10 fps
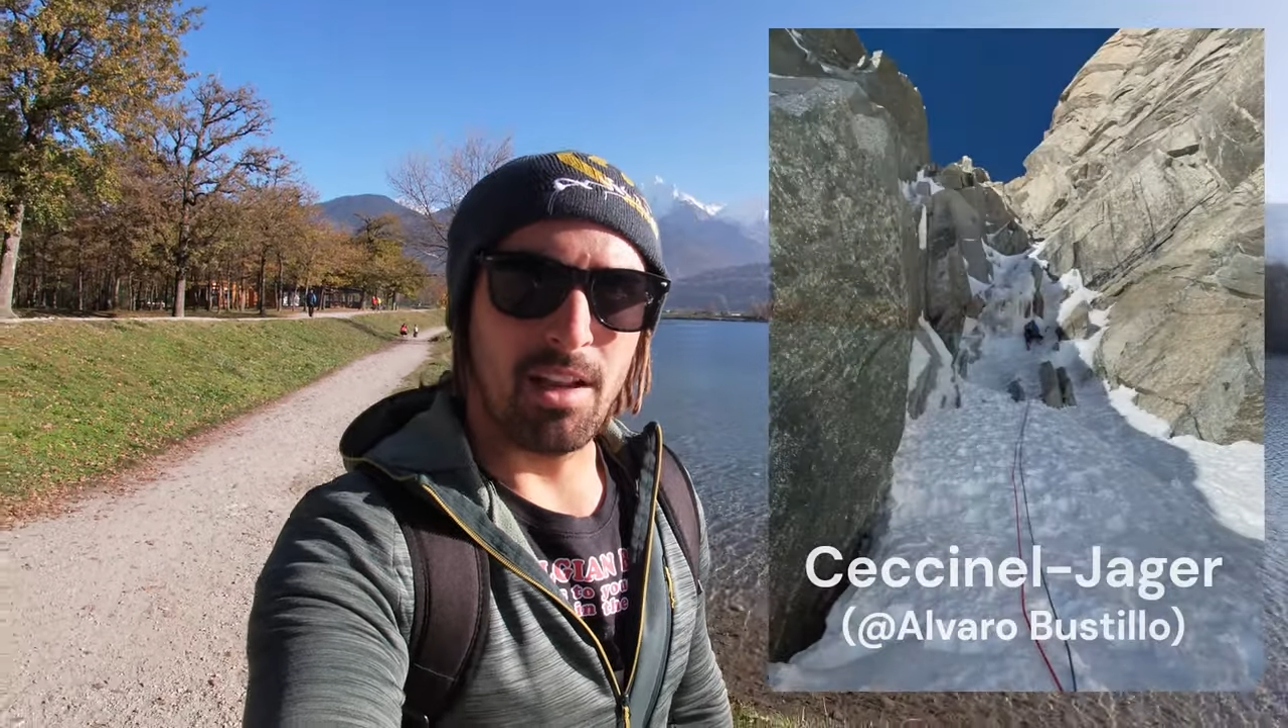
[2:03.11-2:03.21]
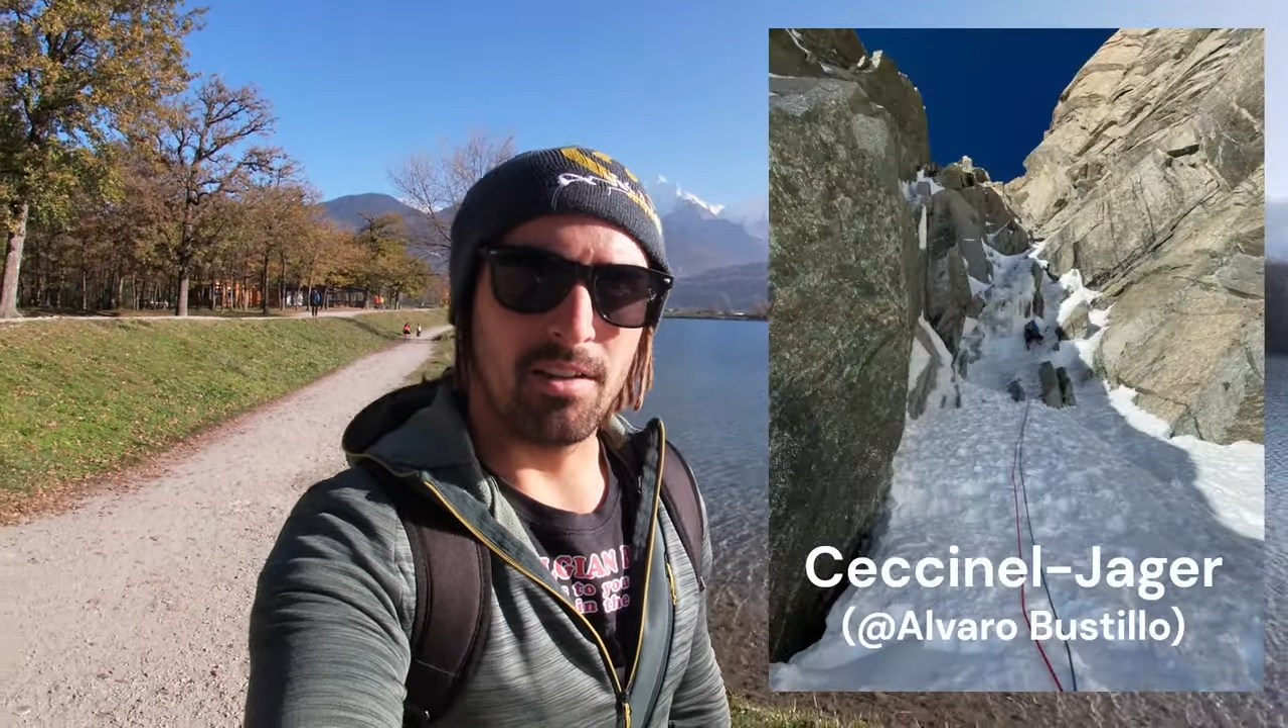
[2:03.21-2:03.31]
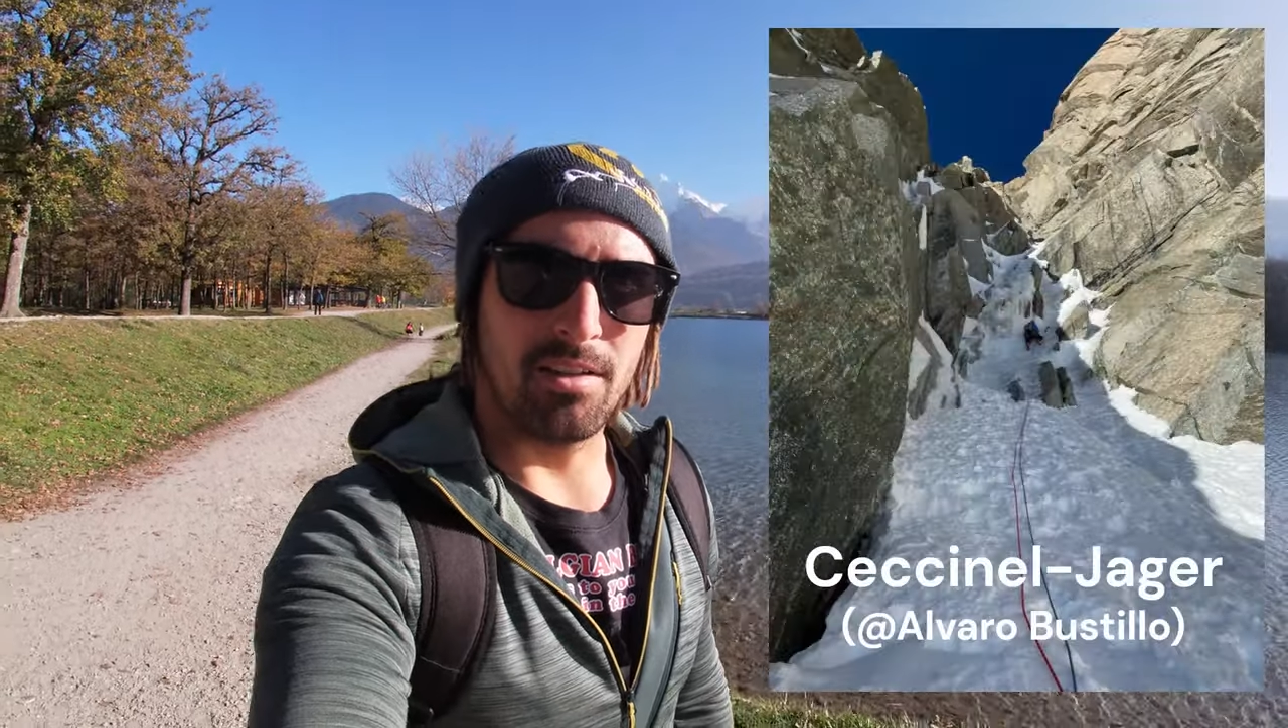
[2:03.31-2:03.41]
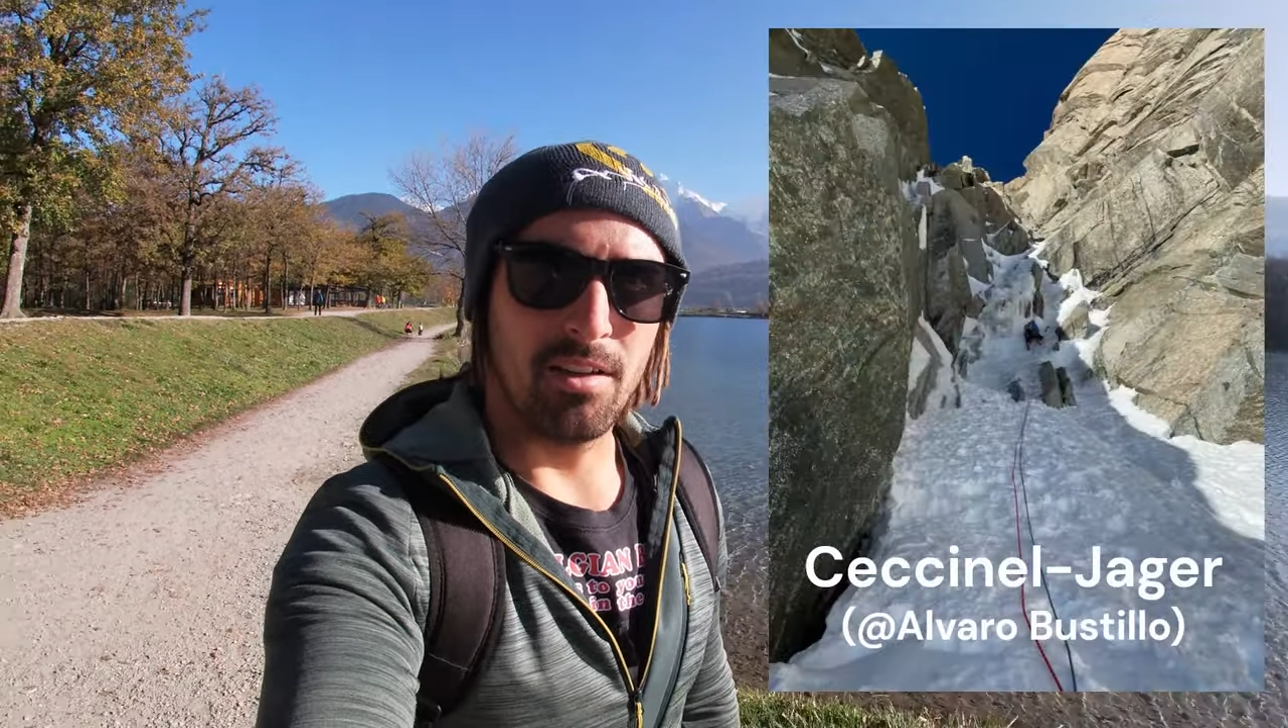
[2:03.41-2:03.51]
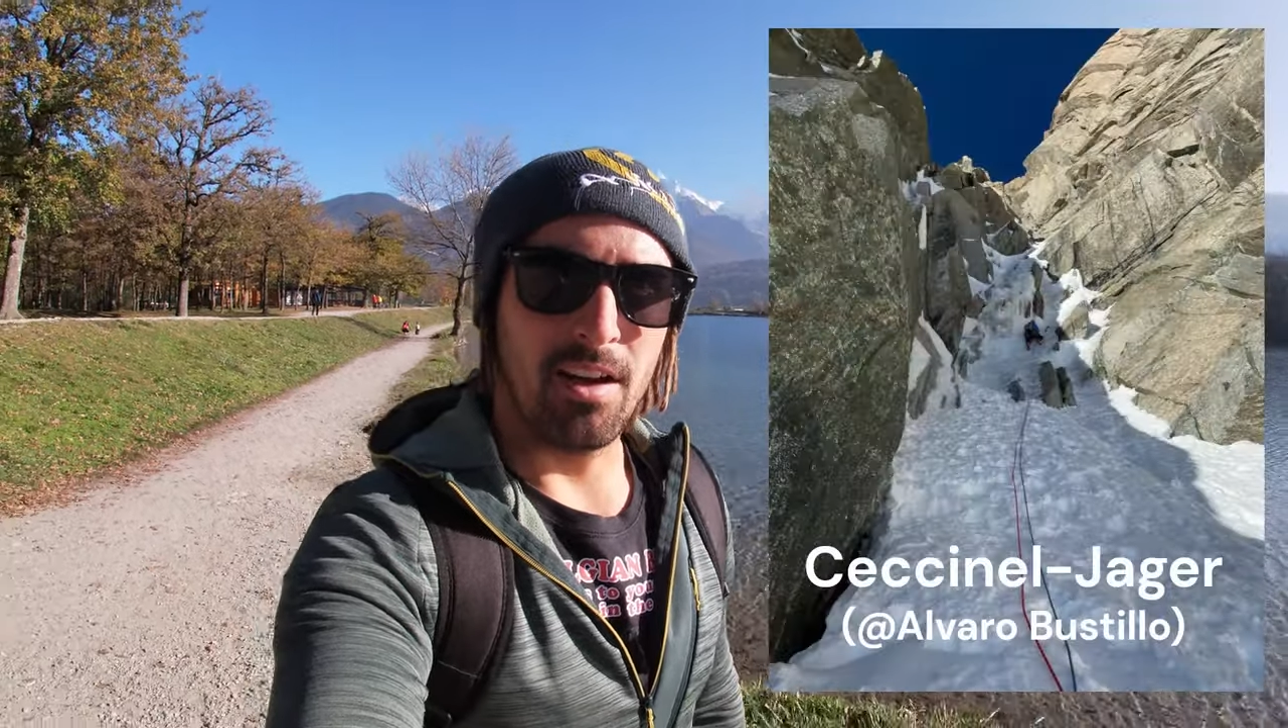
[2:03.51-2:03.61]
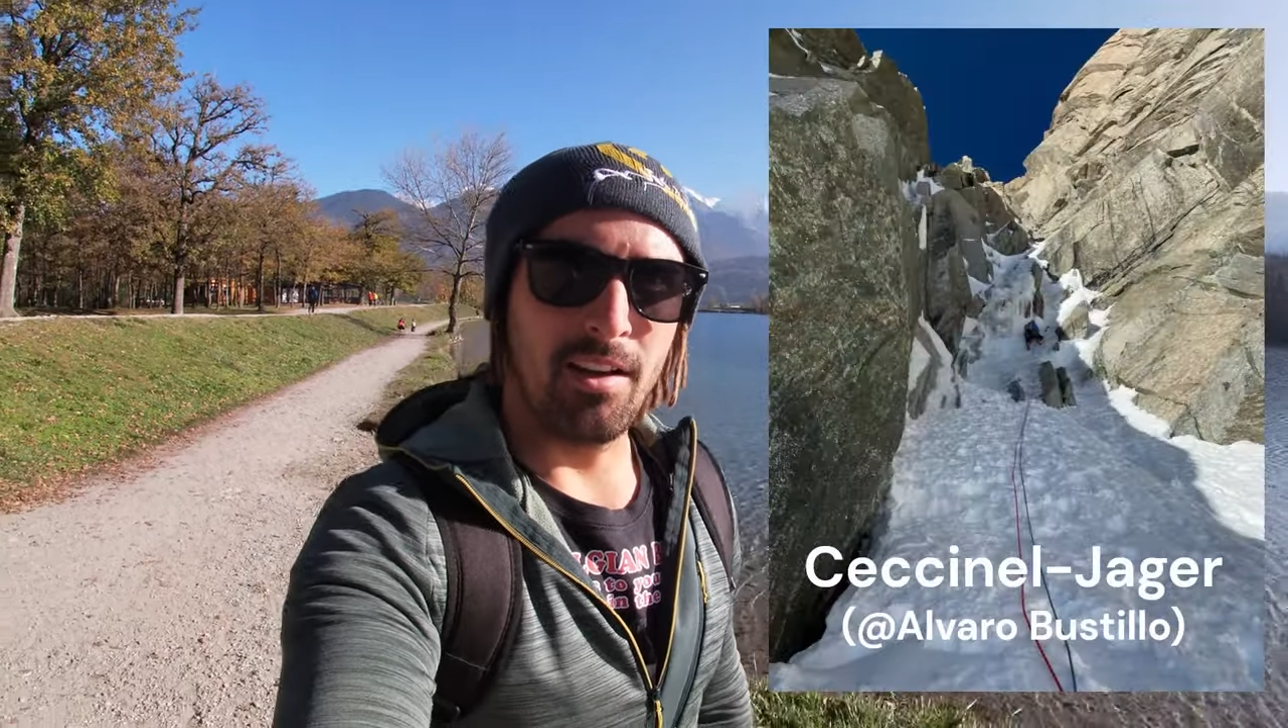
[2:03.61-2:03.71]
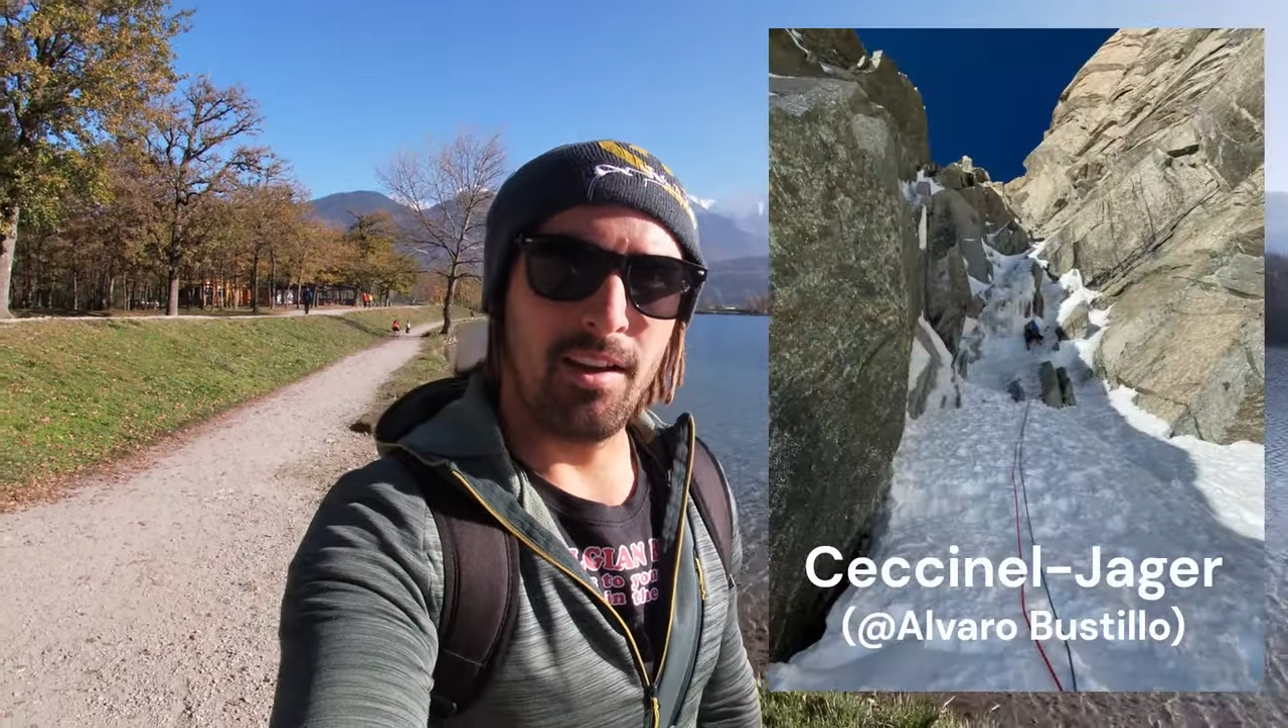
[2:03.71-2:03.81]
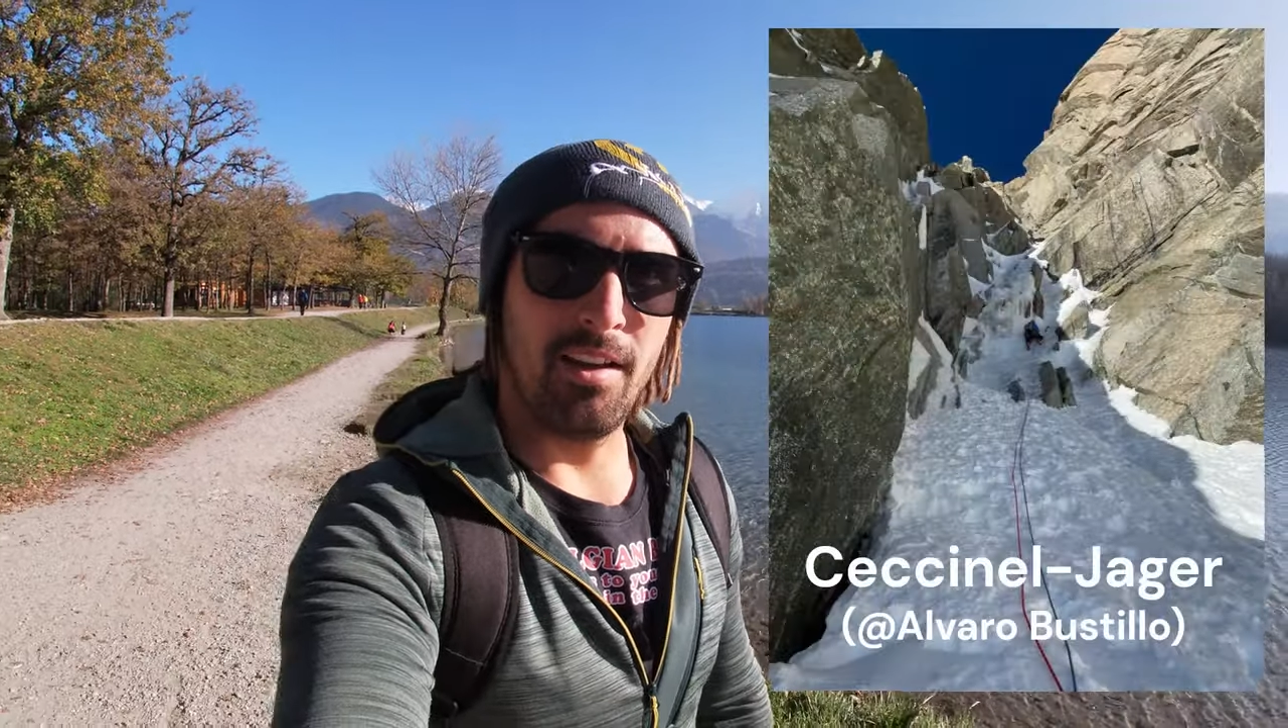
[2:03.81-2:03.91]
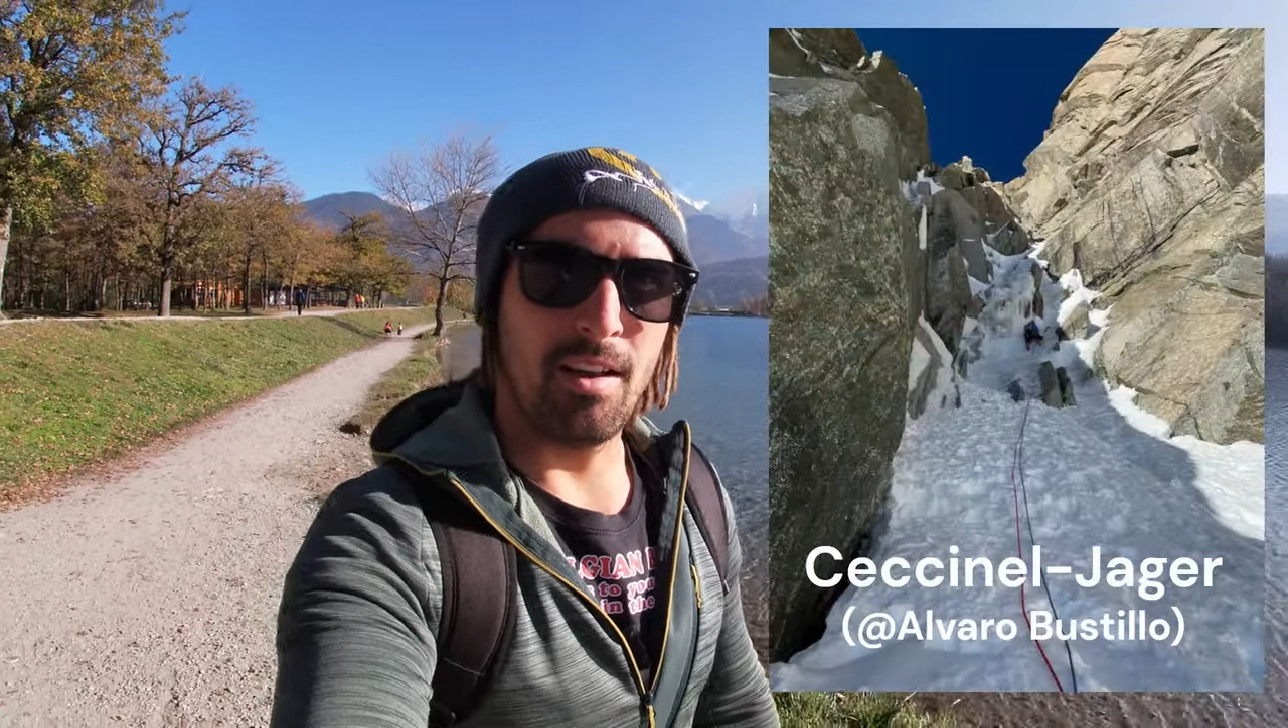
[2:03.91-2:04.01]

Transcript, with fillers: Pellicer Gully